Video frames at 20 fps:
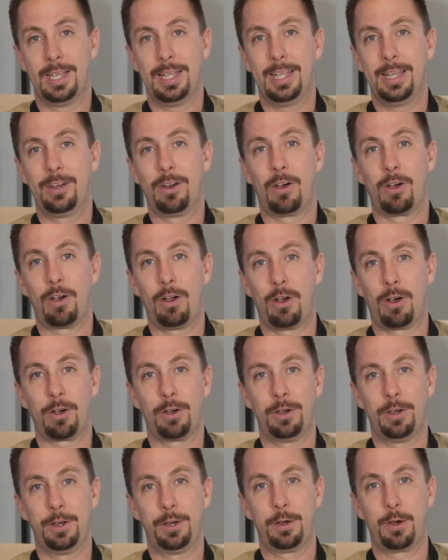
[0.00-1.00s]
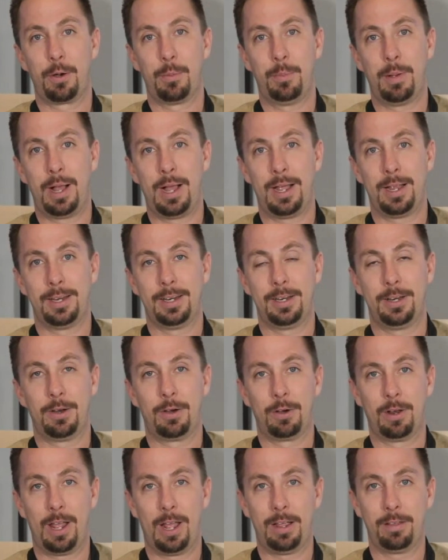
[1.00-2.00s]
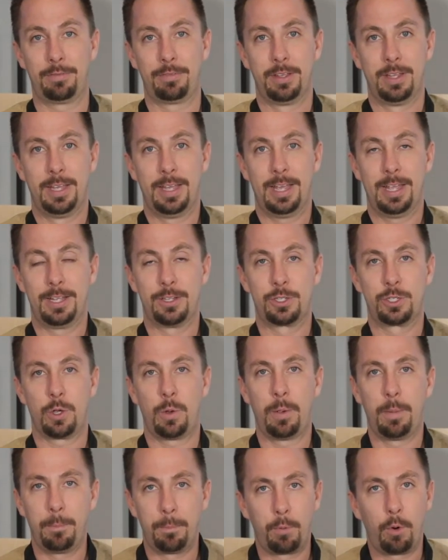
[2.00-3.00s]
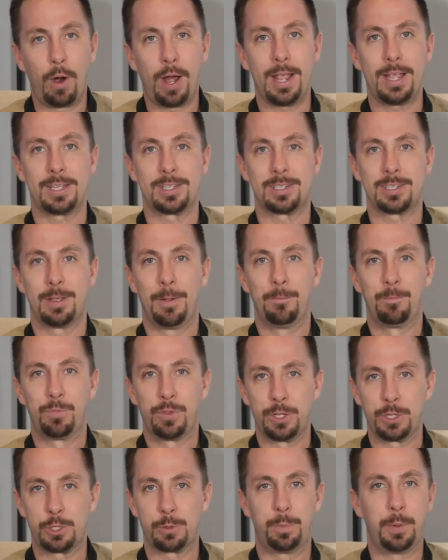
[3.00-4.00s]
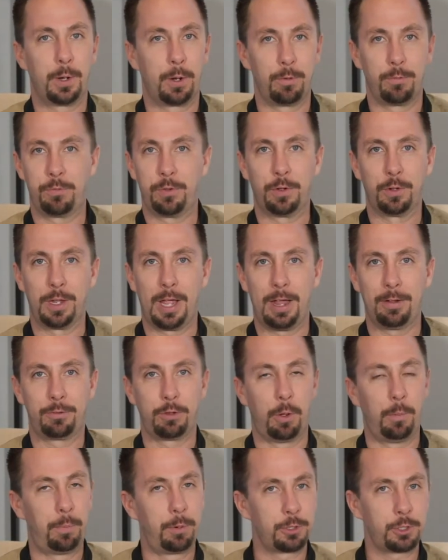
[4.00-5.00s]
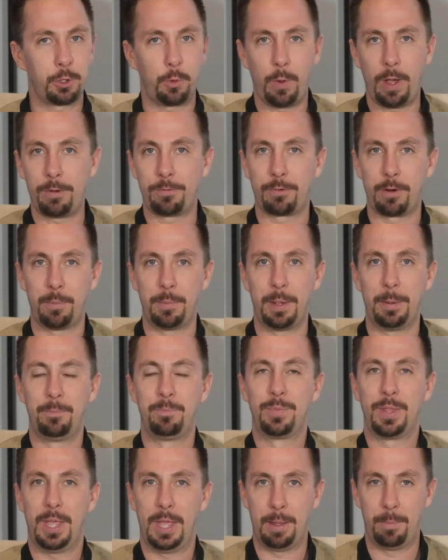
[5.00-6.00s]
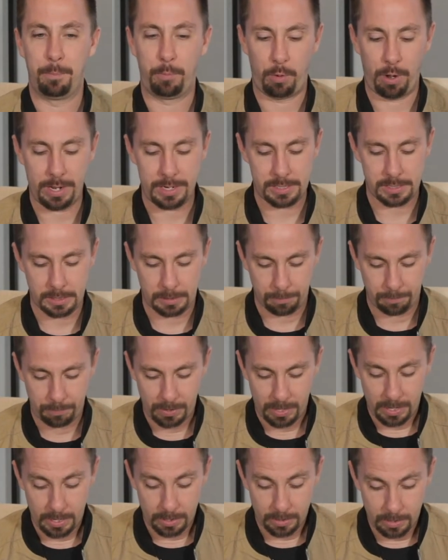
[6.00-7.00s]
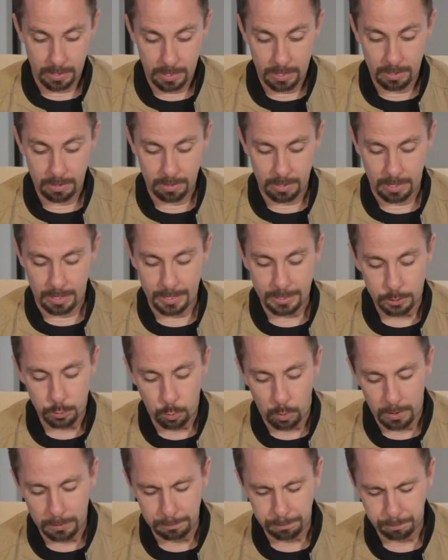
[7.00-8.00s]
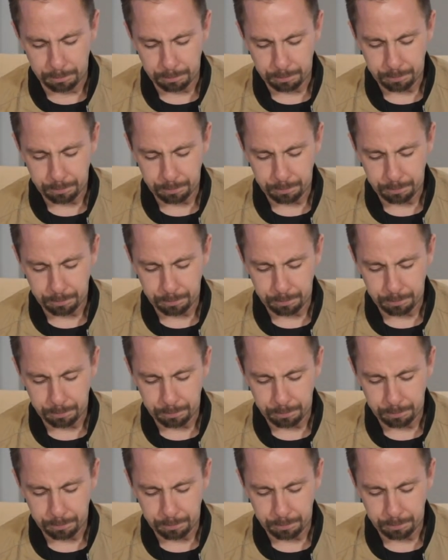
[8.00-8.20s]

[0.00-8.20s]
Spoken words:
in our heart and in our mind, in our life. And so embrace the Spirit-filled life. Don't push away from it, embrace it. Then the next one,